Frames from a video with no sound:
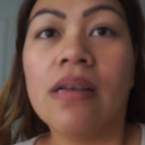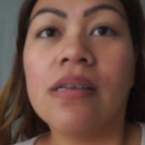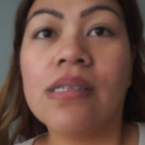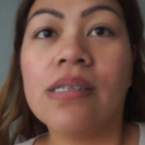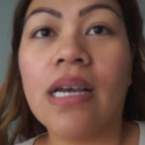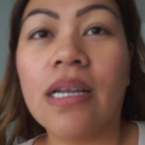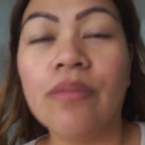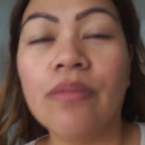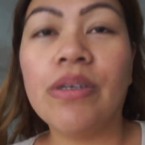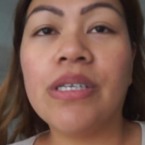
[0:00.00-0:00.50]

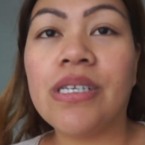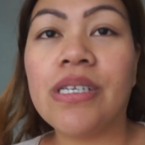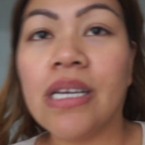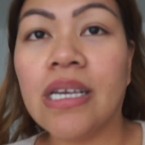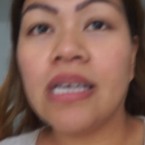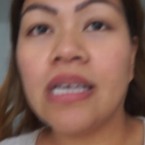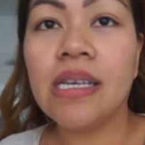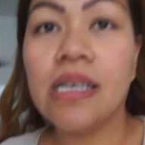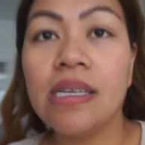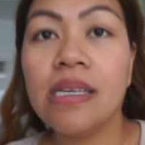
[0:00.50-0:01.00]

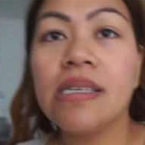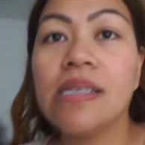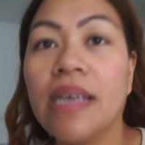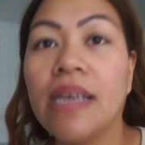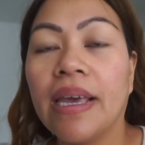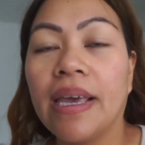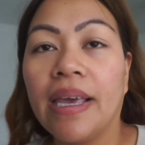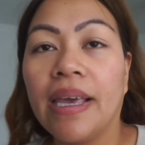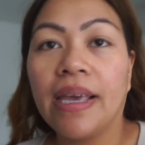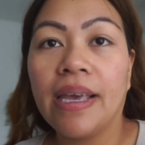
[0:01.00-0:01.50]
Sandwiches
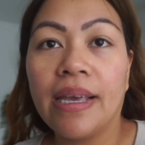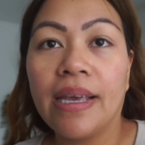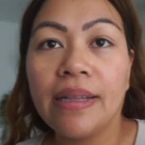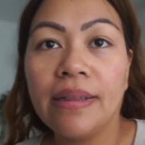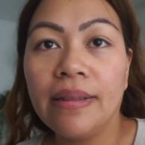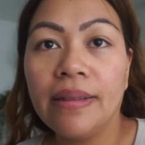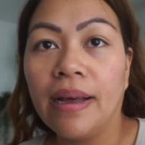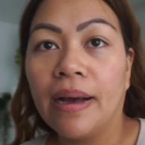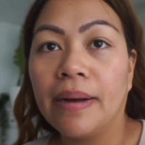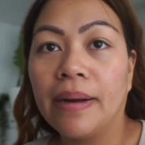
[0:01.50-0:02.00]
and